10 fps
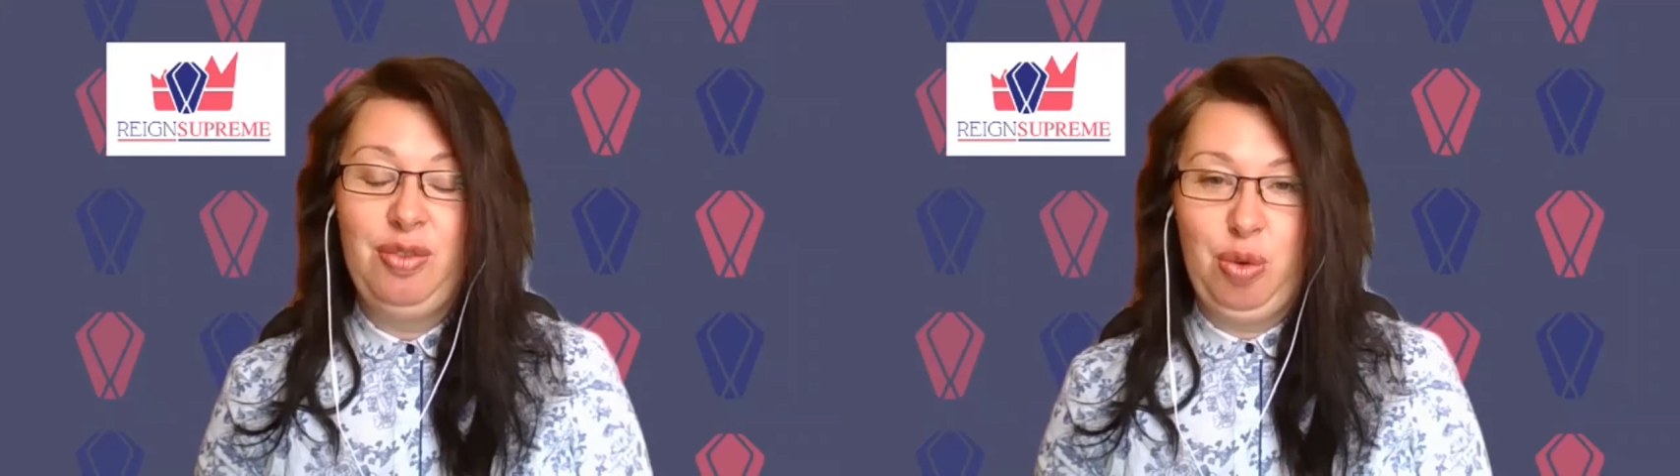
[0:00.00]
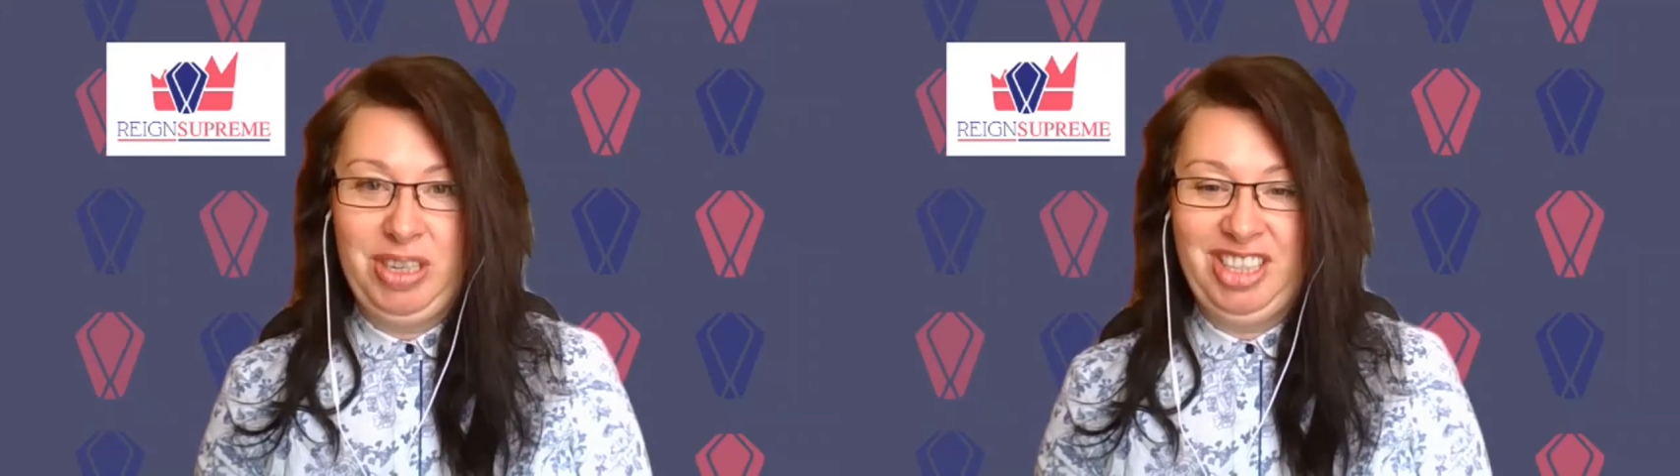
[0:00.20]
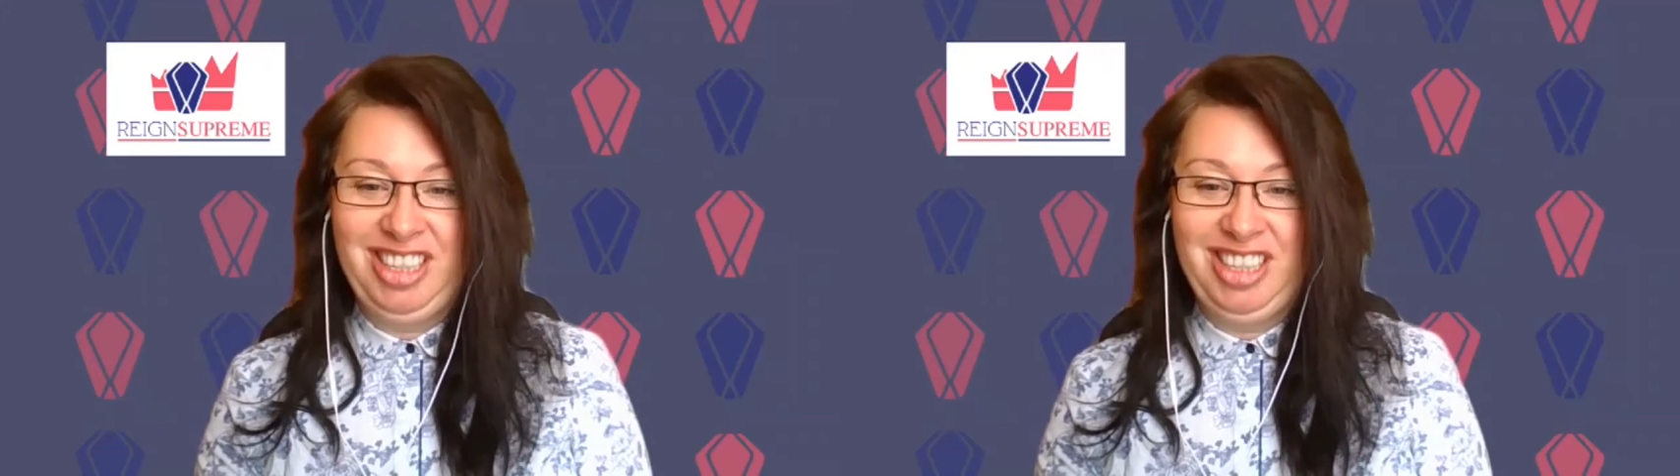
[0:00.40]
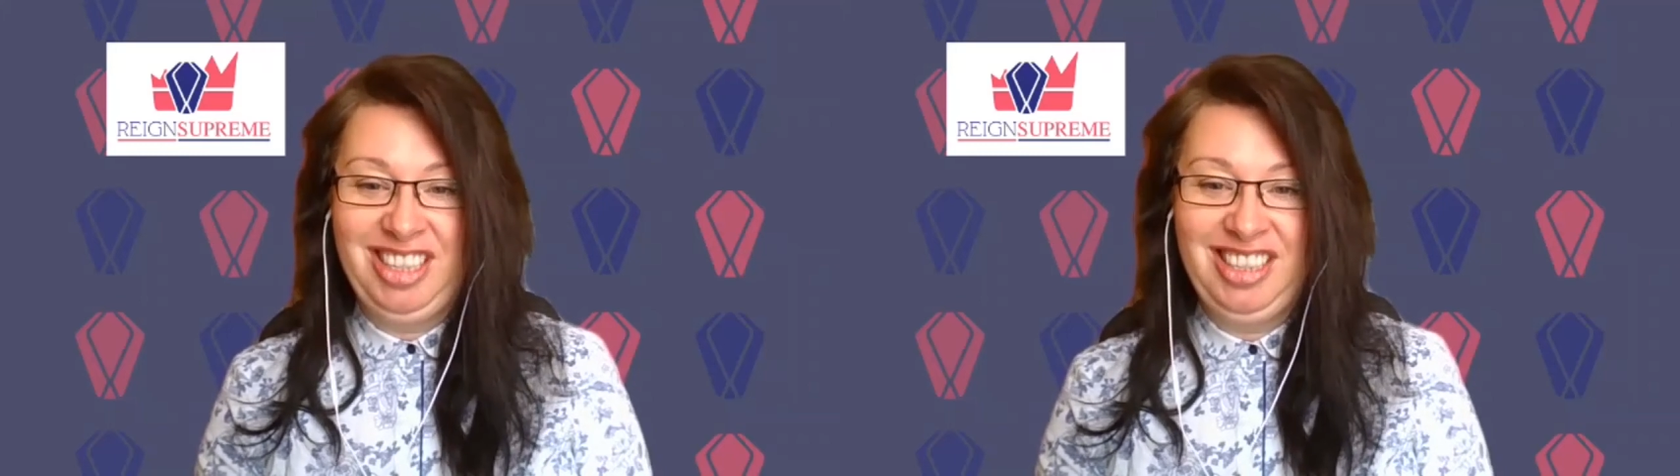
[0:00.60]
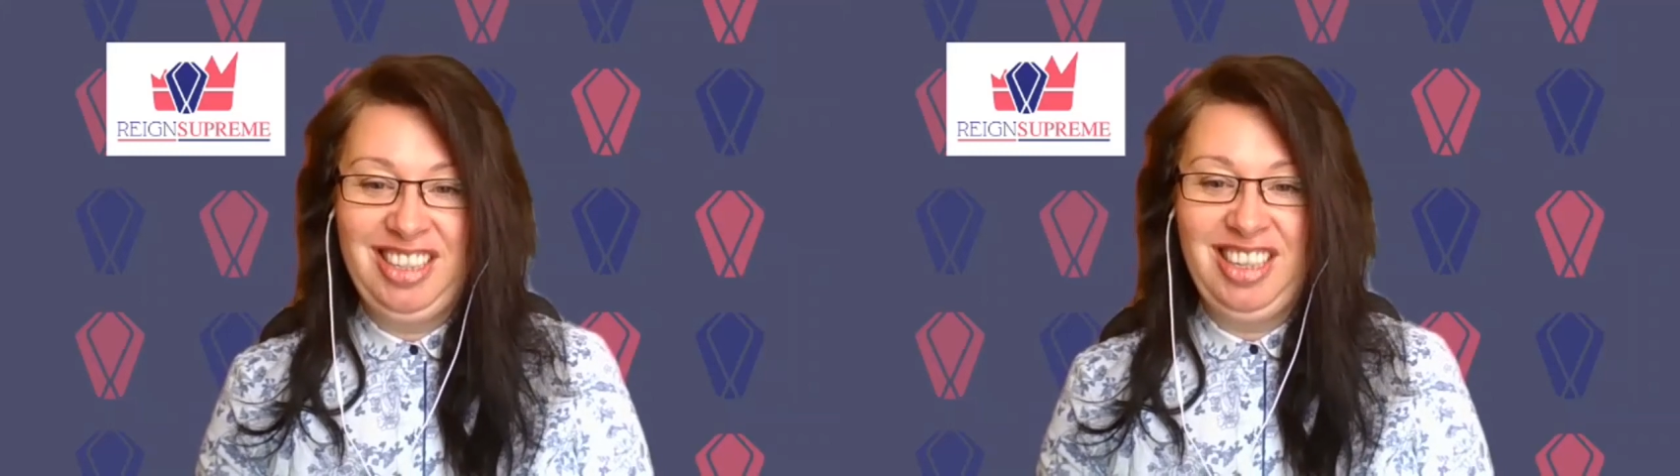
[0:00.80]
for
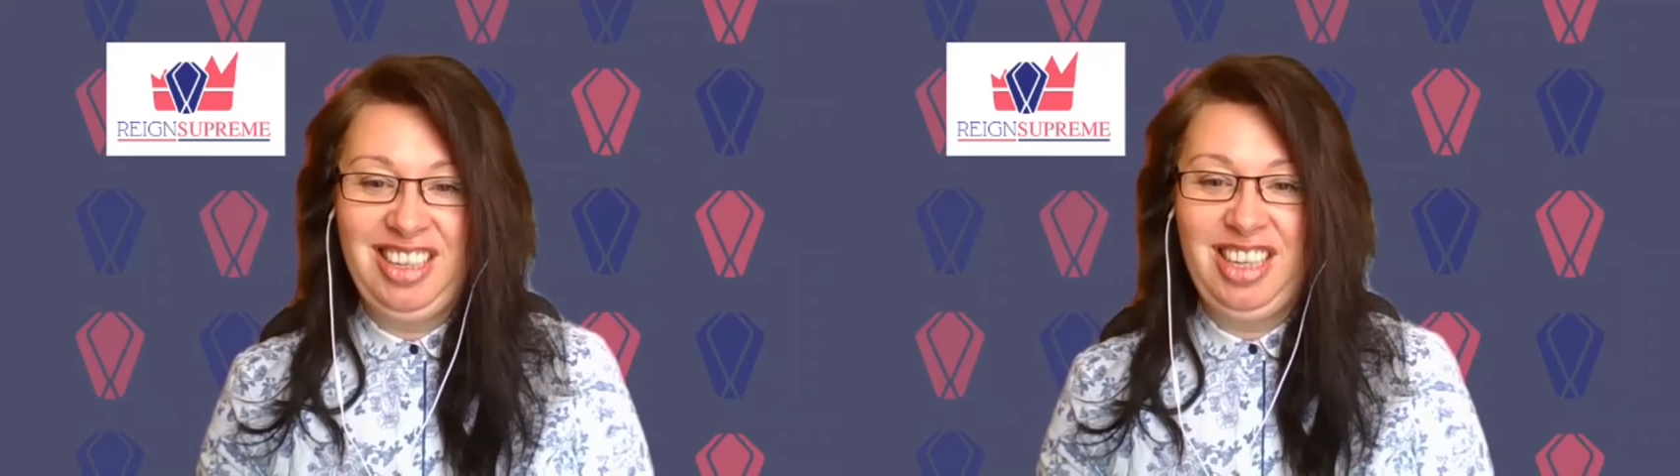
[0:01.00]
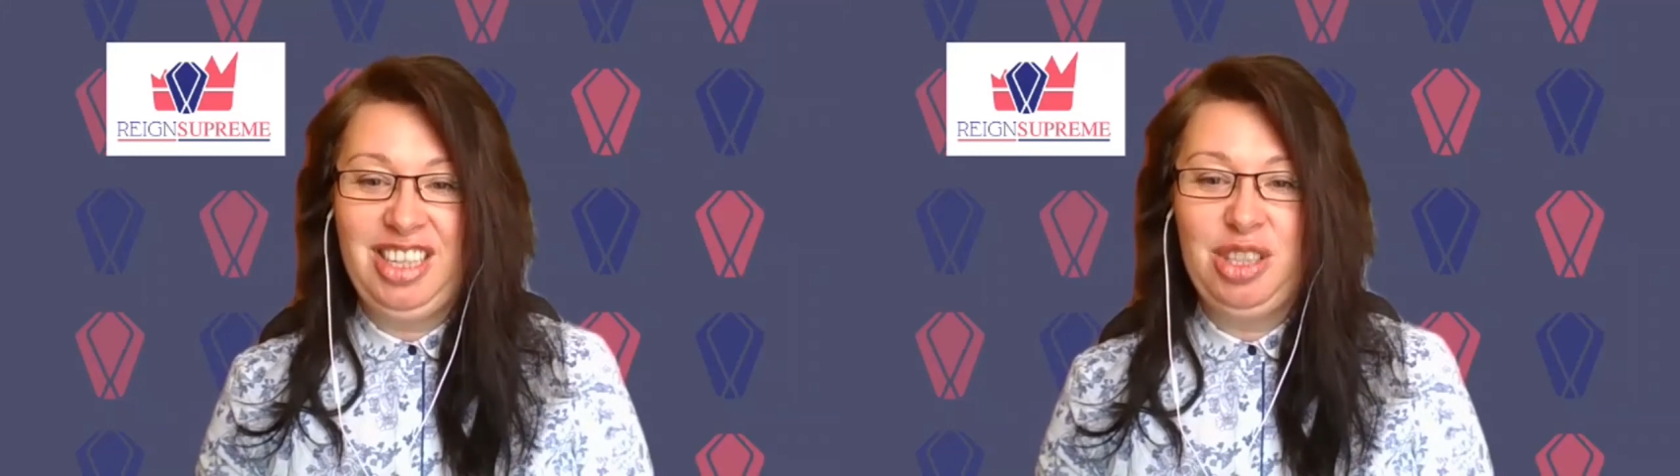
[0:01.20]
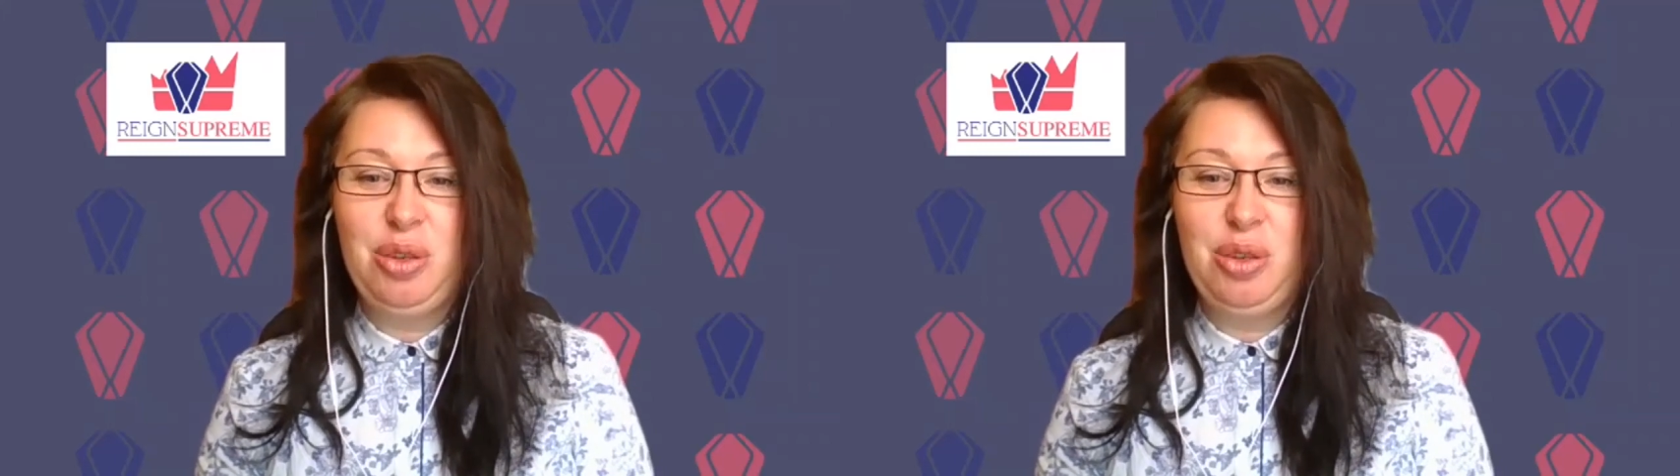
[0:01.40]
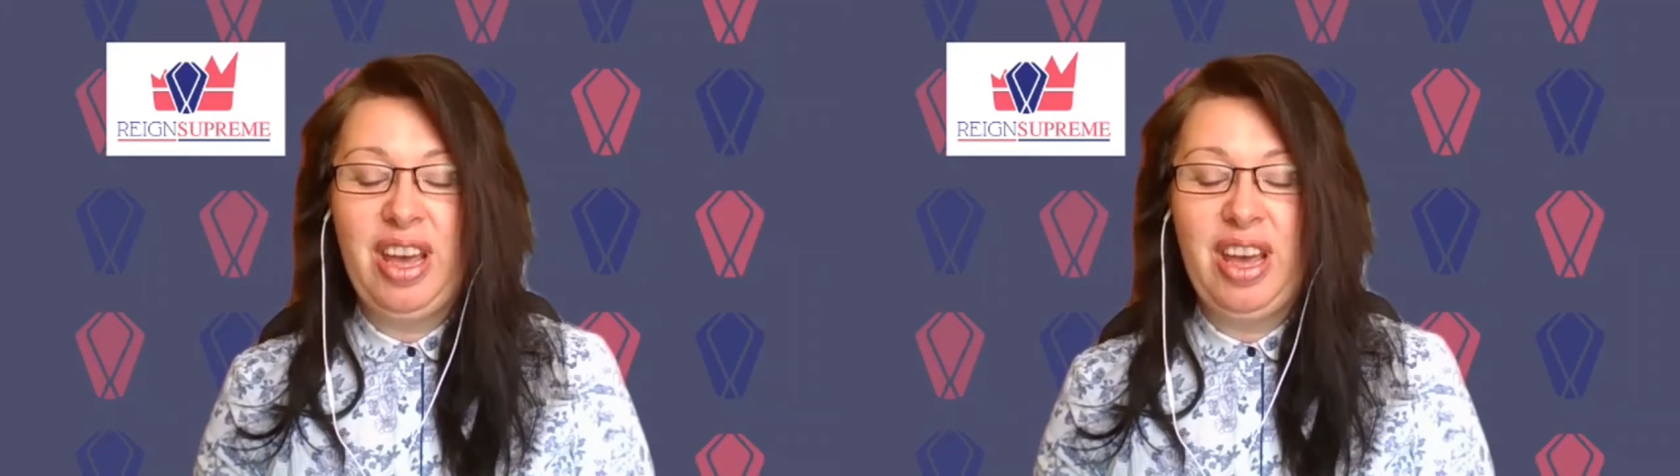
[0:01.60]
business is to